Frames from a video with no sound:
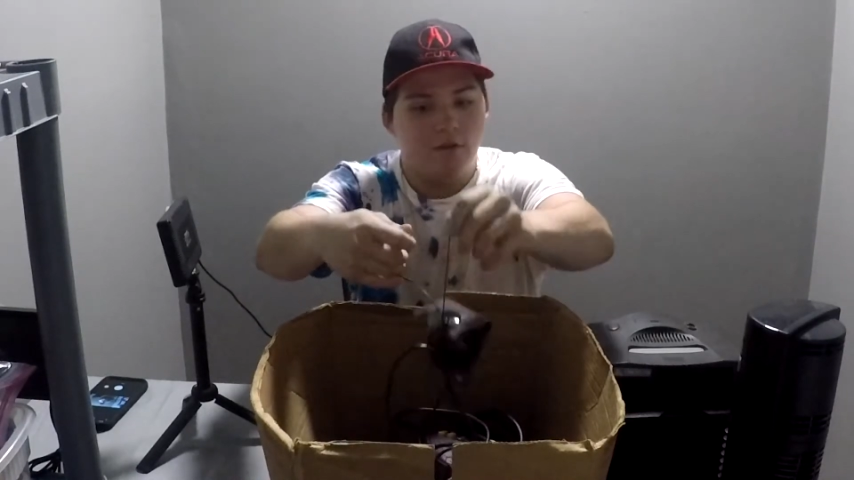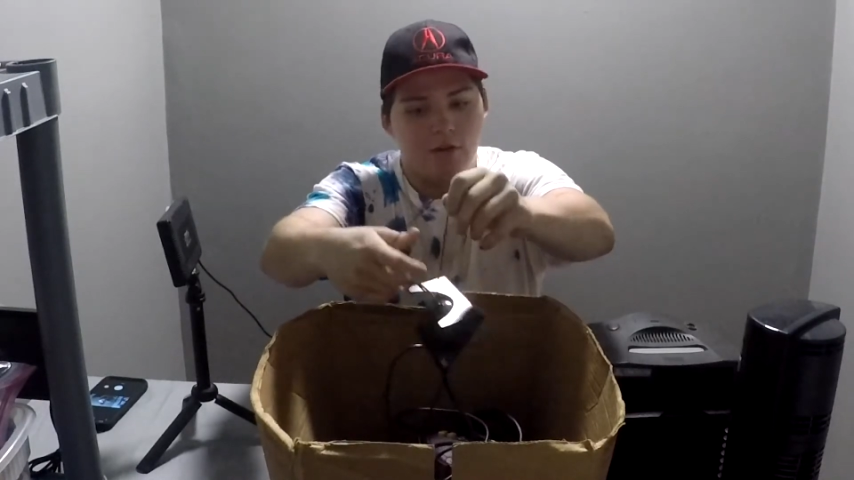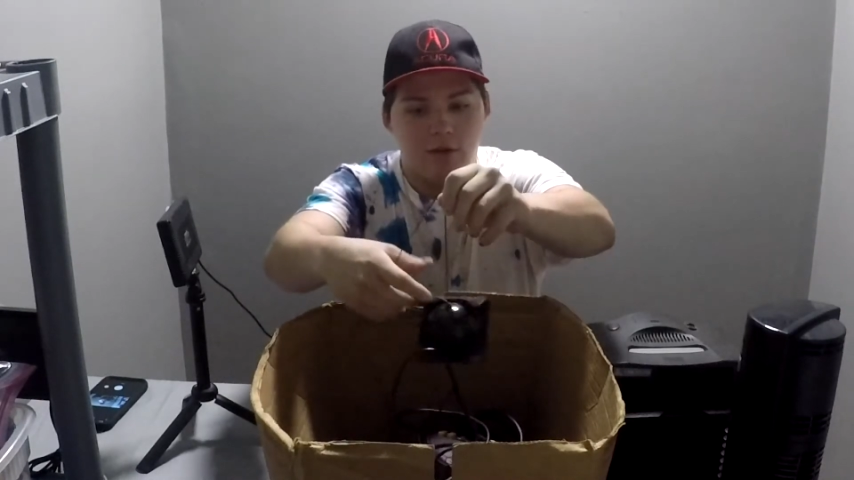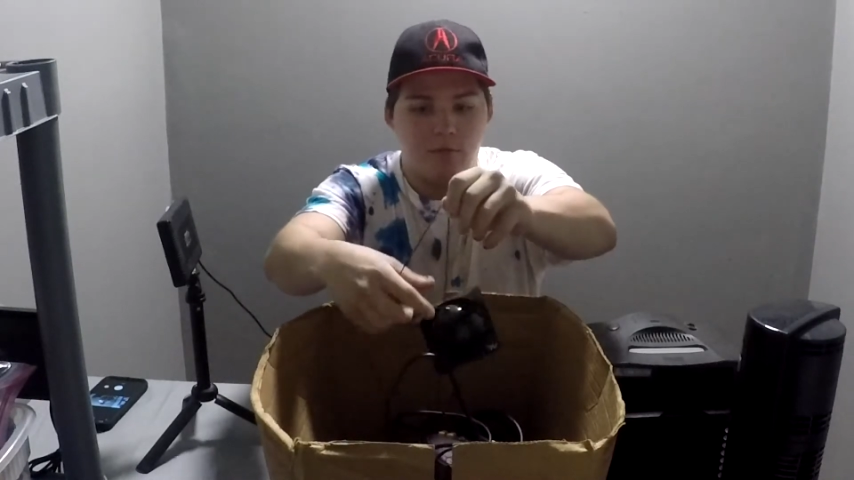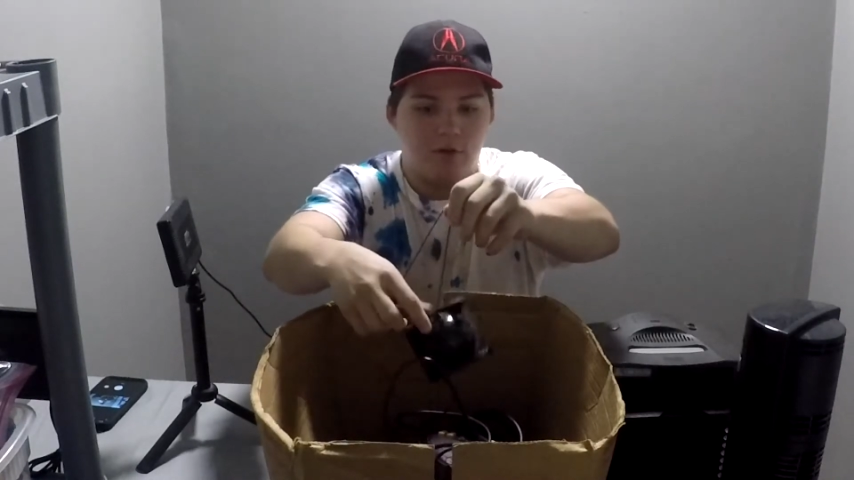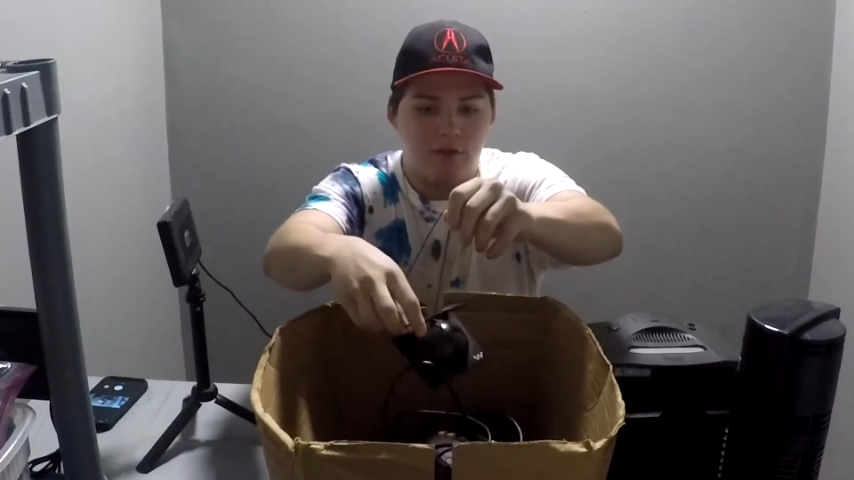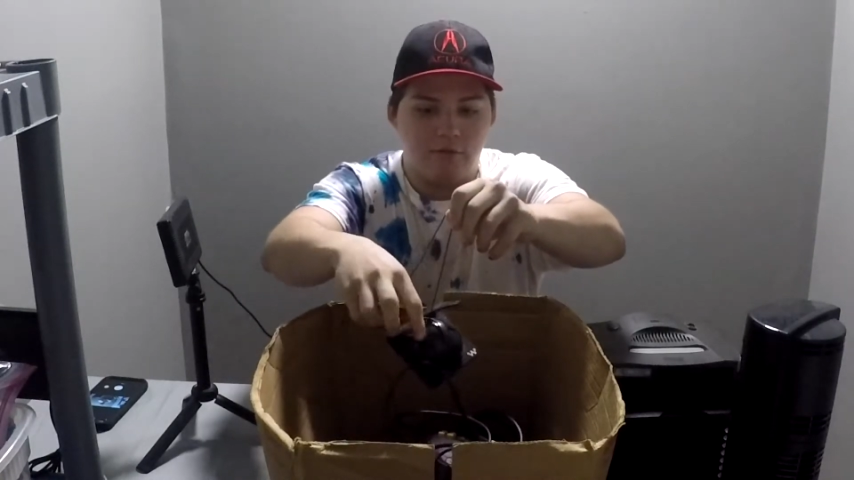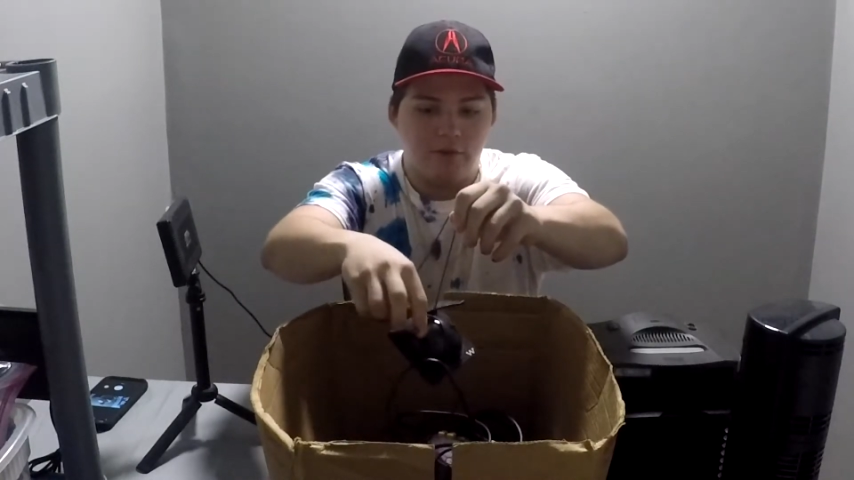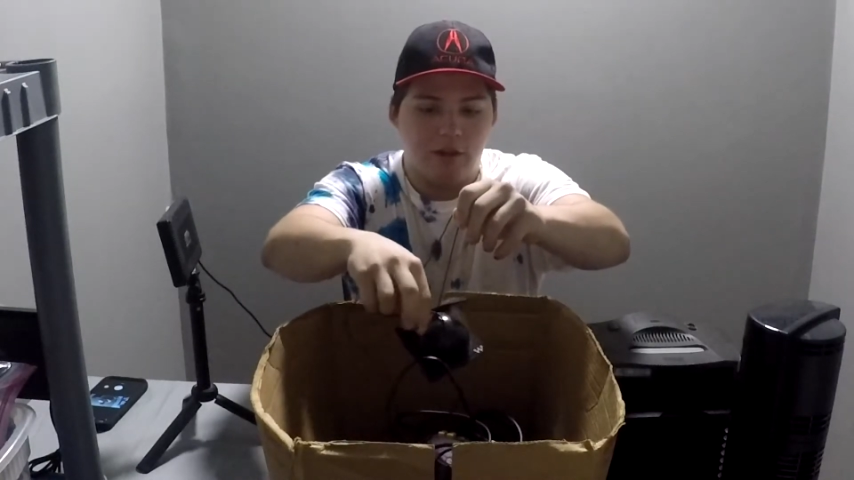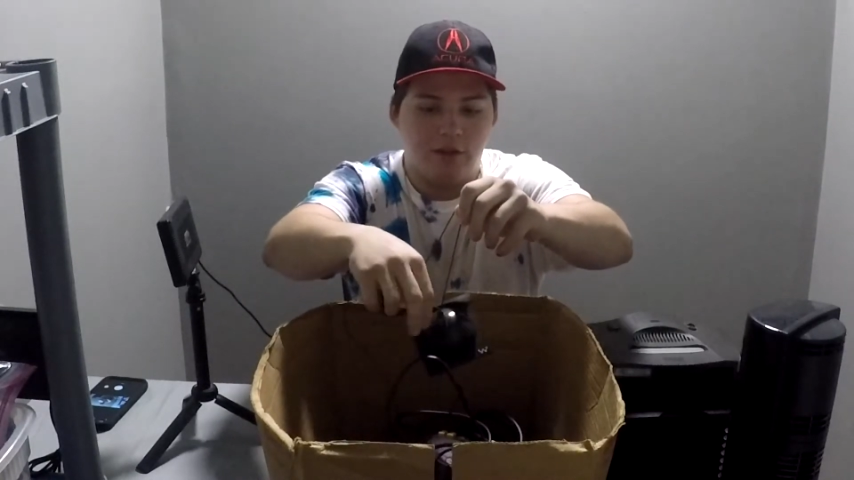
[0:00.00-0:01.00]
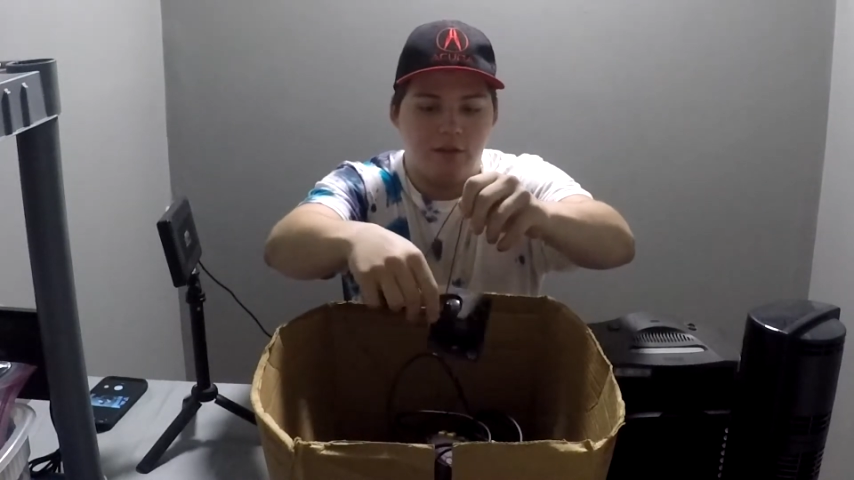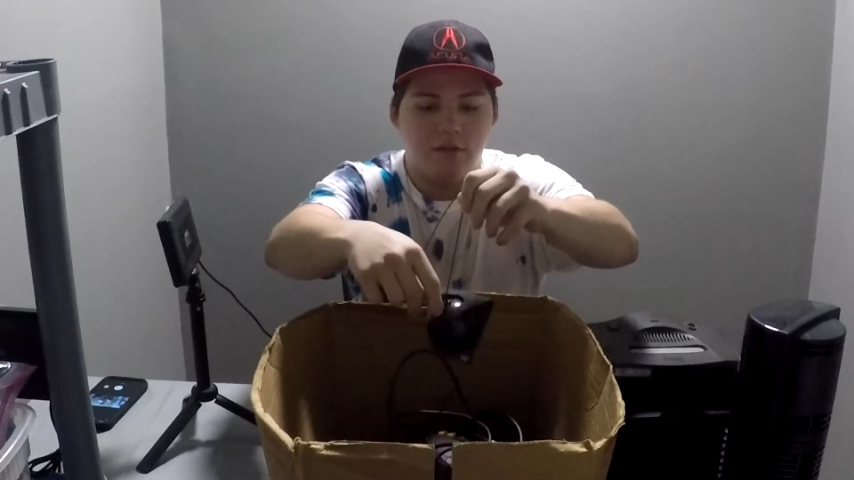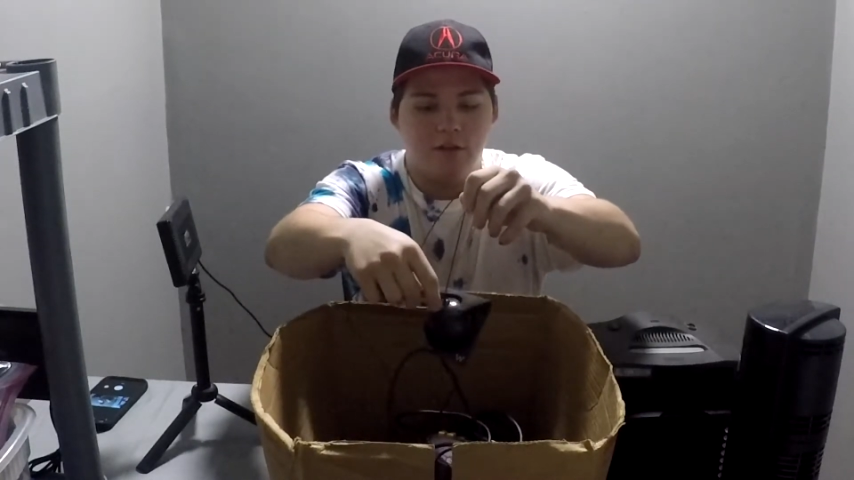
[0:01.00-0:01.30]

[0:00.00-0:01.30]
I work every day.